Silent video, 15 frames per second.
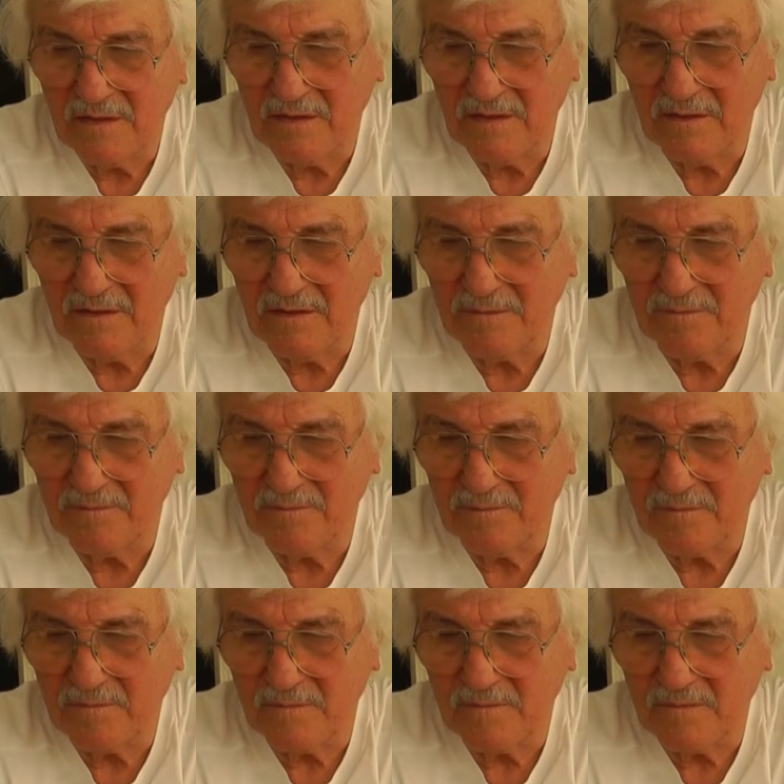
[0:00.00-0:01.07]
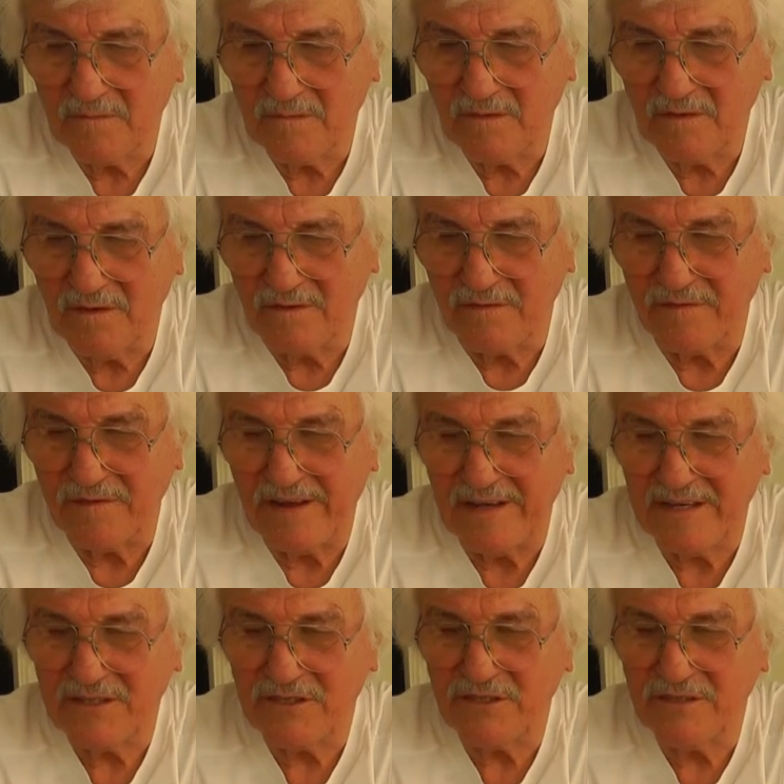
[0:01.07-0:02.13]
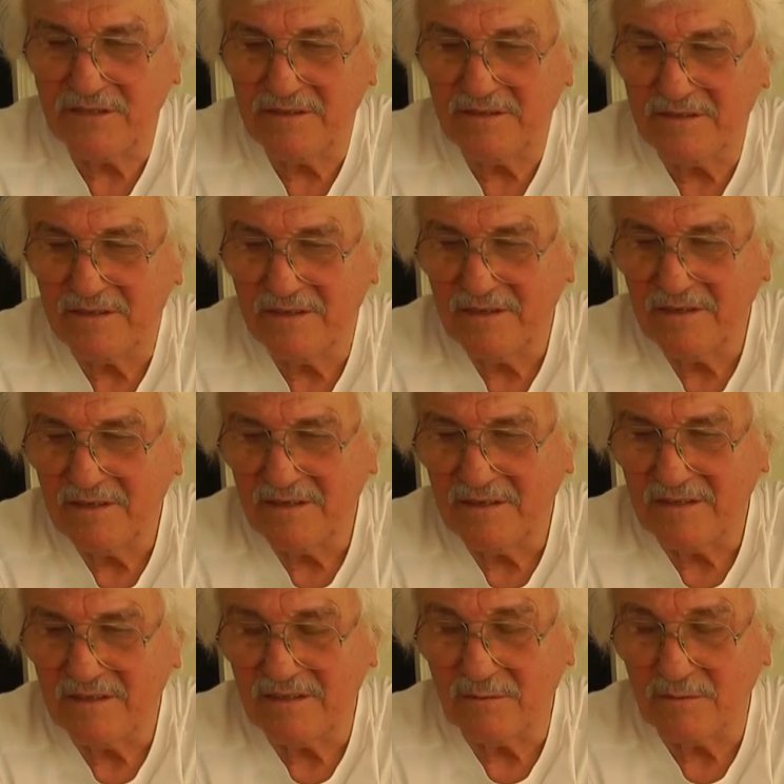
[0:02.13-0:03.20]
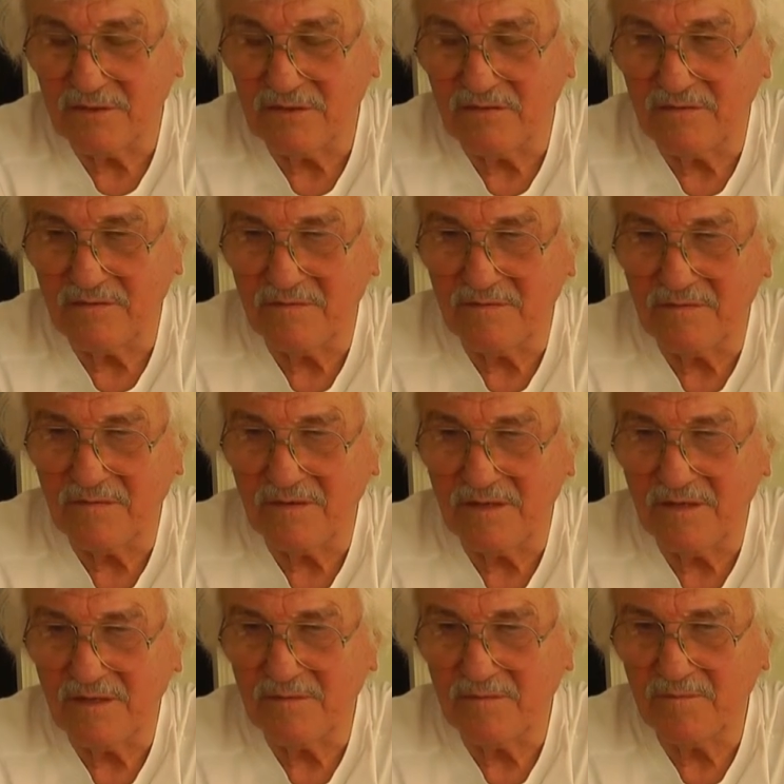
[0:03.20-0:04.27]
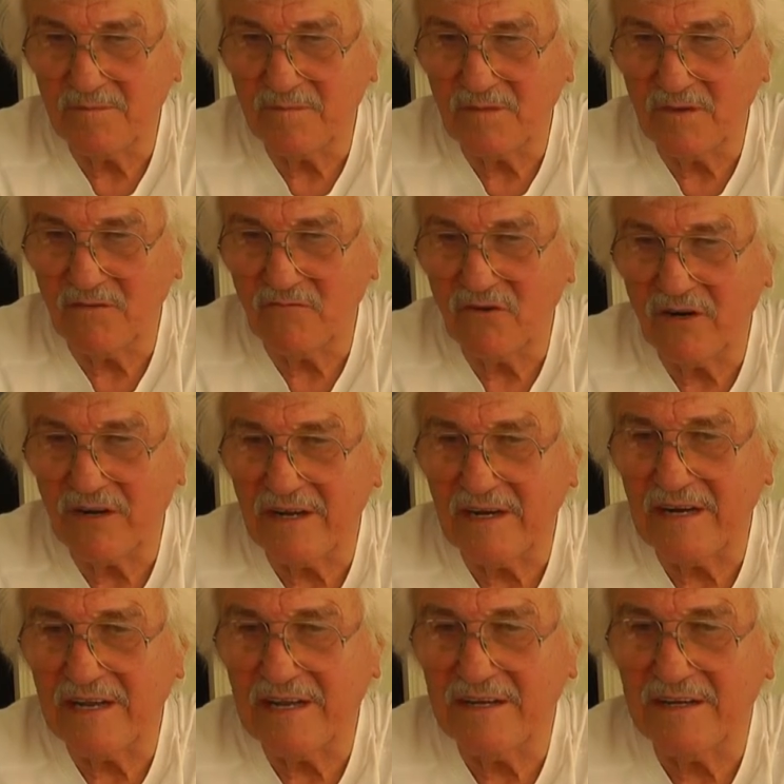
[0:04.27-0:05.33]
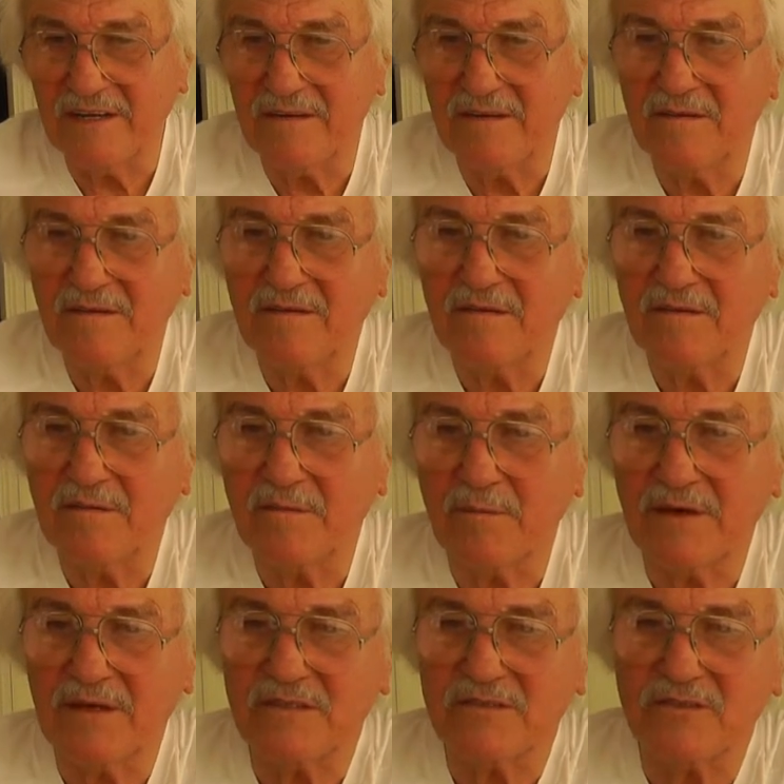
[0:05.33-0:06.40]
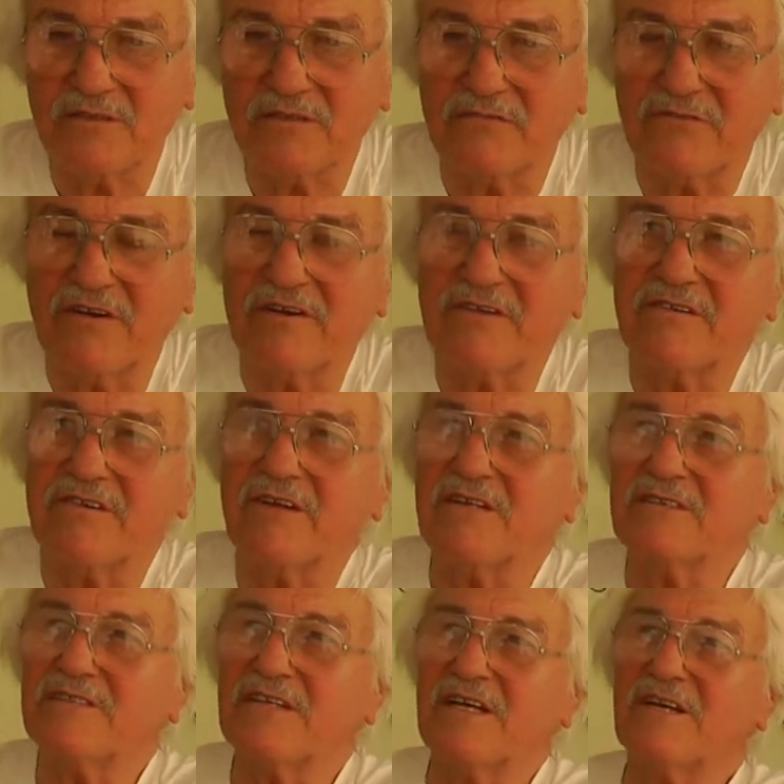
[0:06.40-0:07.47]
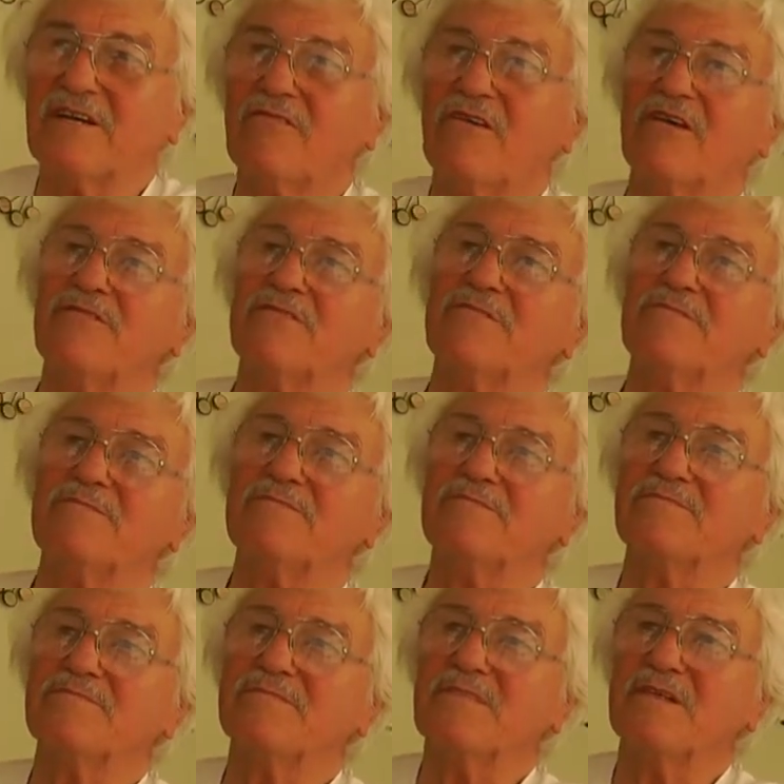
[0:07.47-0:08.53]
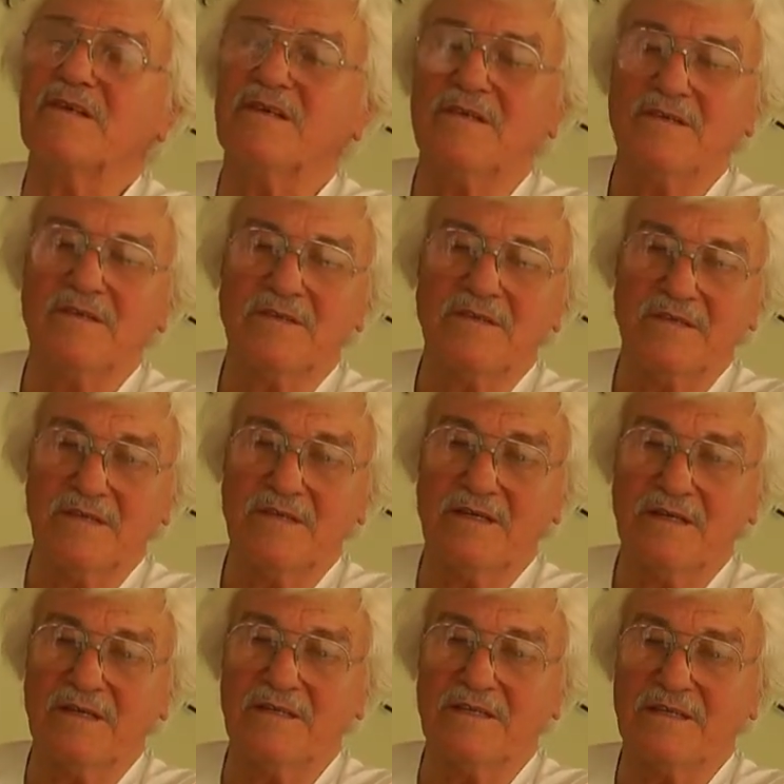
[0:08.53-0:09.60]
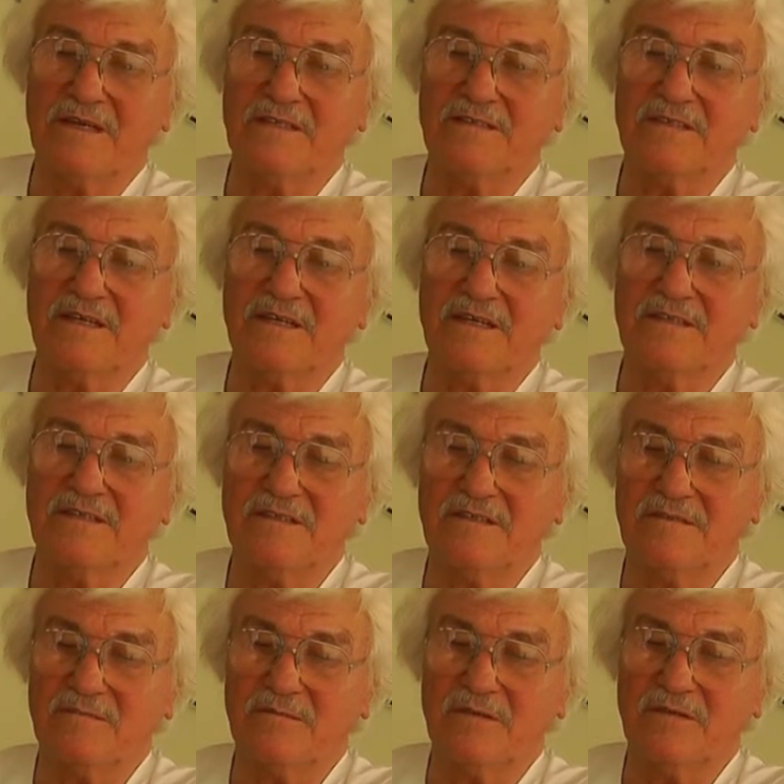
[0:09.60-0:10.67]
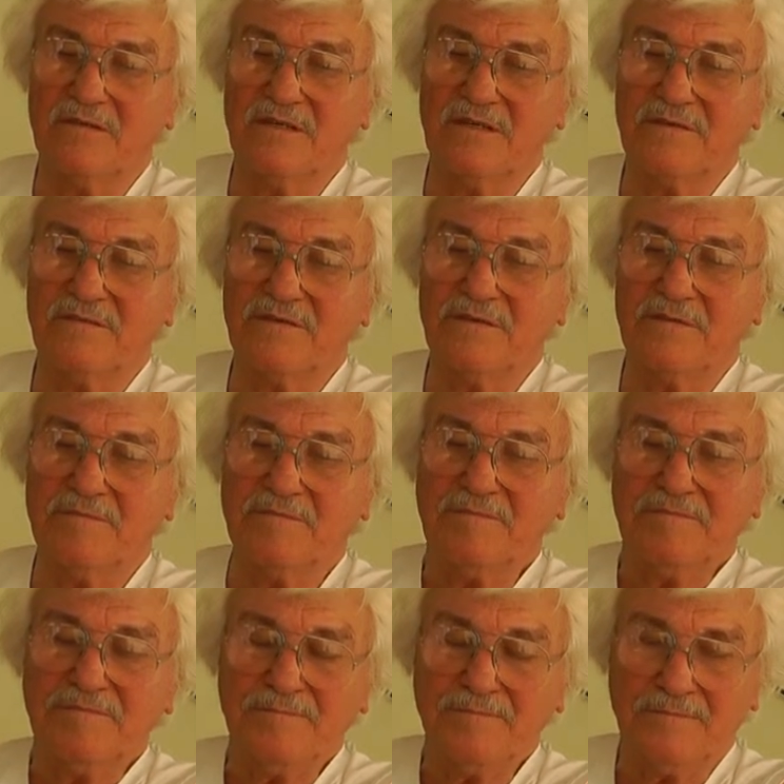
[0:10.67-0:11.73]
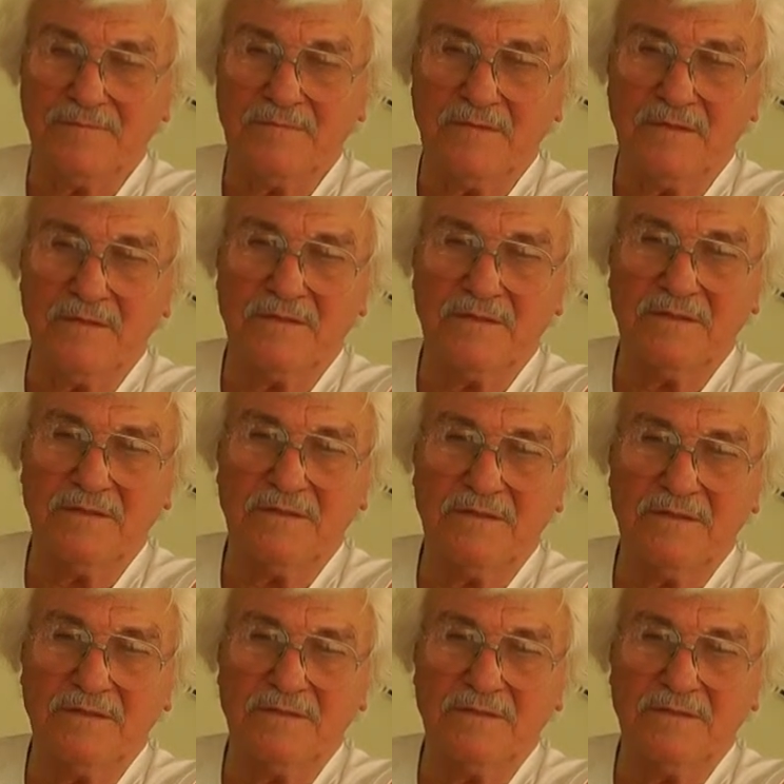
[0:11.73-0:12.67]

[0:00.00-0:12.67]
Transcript: a flash, and it was a rocket landing about 200 or 300 yards down the road in Days Lane, where I lived. And